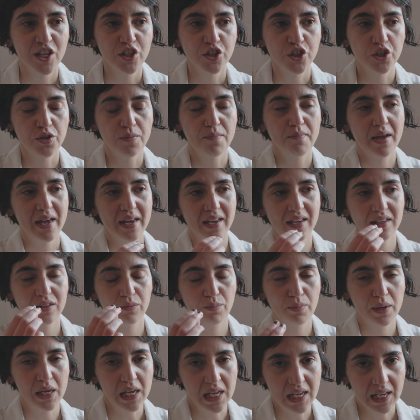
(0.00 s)
to make
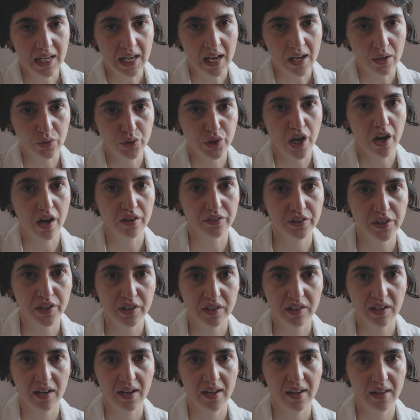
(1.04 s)
it peek out
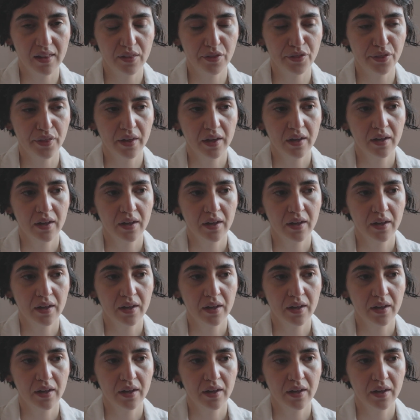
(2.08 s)
underneath